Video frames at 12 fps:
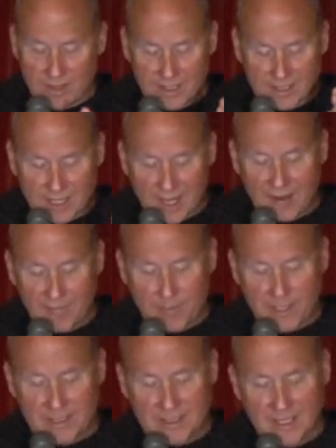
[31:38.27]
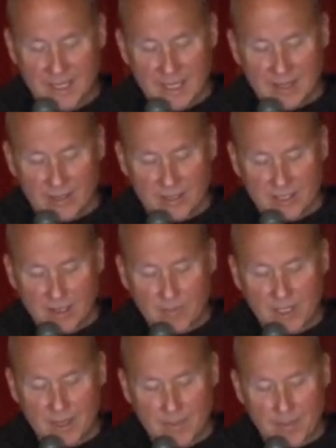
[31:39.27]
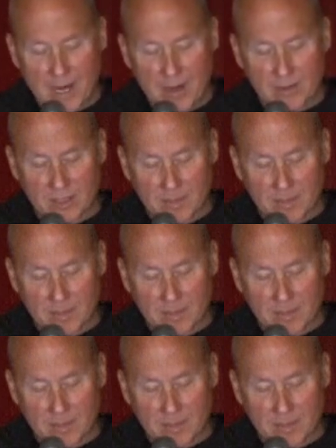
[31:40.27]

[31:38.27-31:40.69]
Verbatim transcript: The sign of peace, there's something about